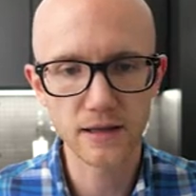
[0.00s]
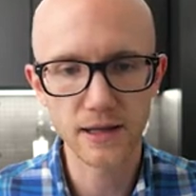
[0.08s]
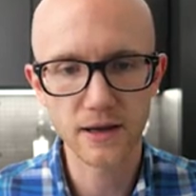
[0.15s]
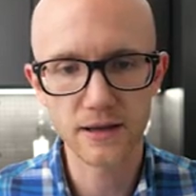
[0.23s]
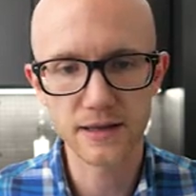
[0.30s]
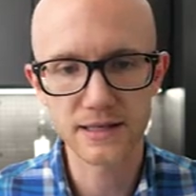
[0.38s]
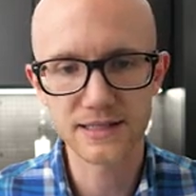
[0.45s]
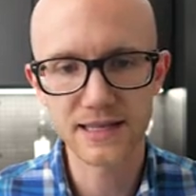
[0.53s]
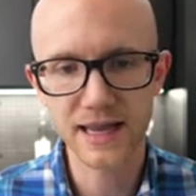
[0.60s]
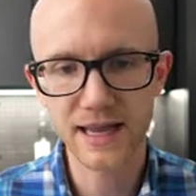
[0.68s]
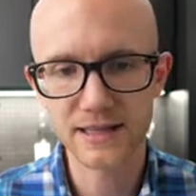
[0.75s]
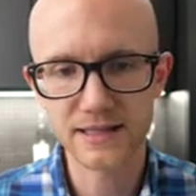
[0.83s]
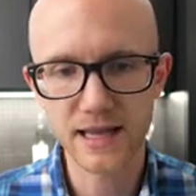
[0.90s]
click on the
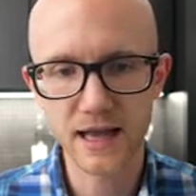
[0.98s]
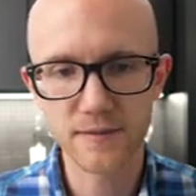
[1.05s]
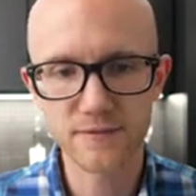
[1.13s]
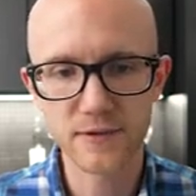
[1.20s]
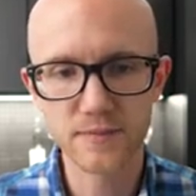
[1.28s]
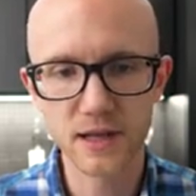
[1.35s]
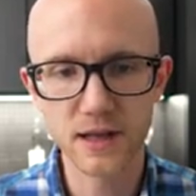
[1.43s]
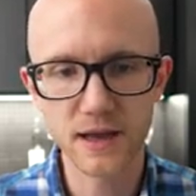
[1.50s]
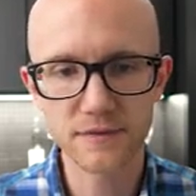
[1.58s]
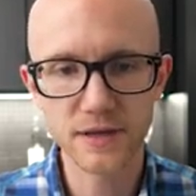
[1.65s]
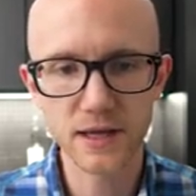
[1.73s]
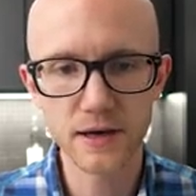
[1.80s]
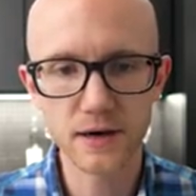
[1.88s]
second tab from the
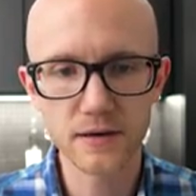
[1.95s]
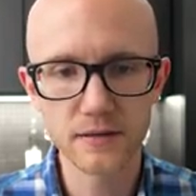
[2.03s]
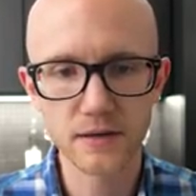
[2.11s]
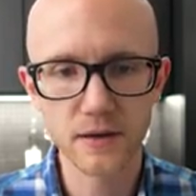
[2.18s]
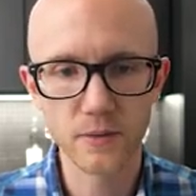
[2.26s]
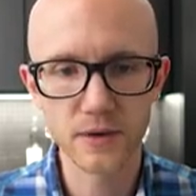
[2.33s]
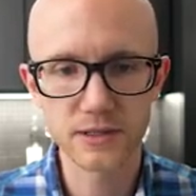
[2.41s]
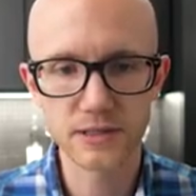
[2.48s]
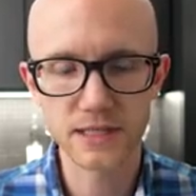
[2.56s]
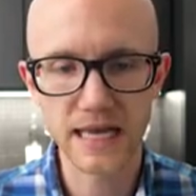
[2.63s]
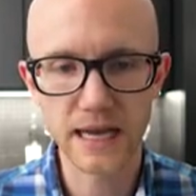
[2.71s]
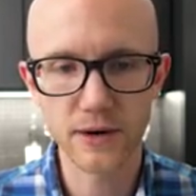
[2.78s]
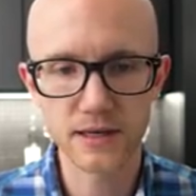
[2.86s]
left here, which
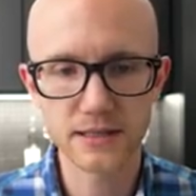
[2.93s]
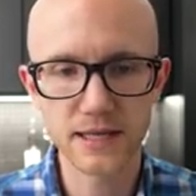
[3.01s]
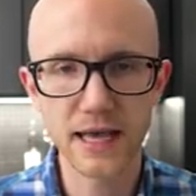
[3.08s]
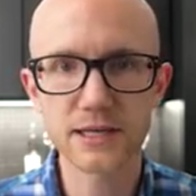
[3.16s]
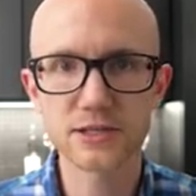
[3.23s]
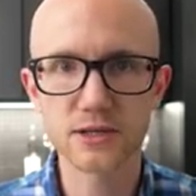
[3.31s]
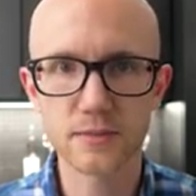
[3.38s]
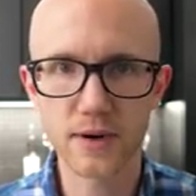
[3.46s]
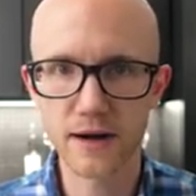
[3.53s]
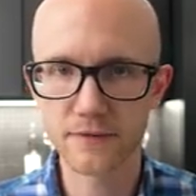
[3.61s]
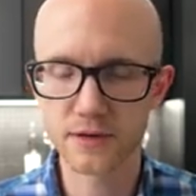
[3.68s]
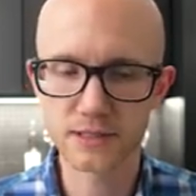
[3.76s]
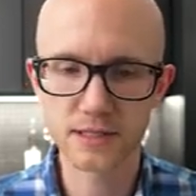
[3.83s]
is our Texture
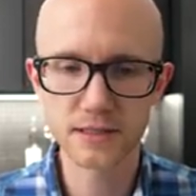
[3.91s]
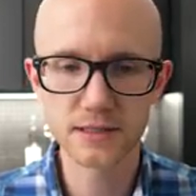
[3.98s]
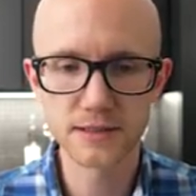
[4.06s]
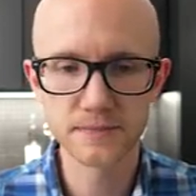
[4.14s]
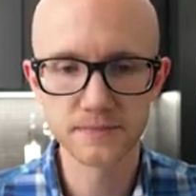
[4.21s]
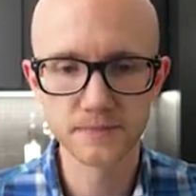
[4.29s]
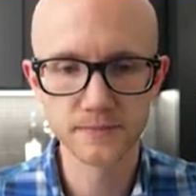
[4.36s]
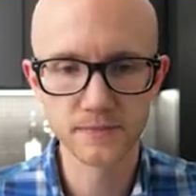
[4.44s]
Preferences,